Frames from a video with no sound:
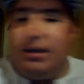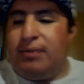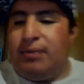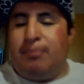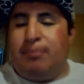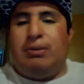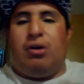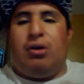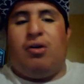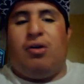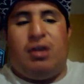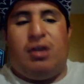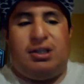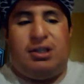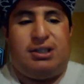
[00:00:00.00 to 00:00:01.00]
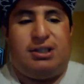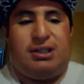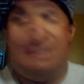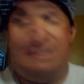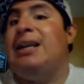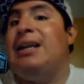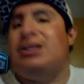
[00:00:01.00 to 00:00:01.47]
We know the owners. The
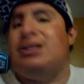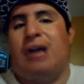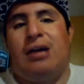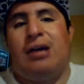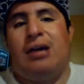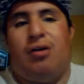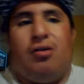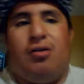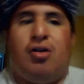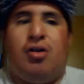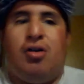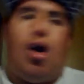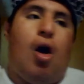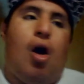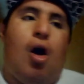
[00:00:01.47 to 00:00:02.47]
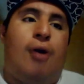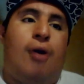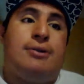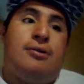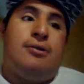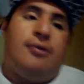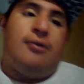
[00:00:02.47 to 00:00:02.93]
city of Chicago owns
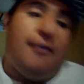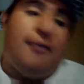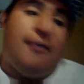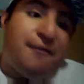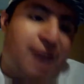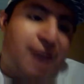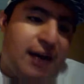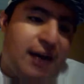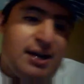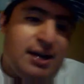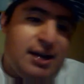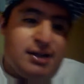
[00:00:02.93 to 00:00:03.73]
five teams.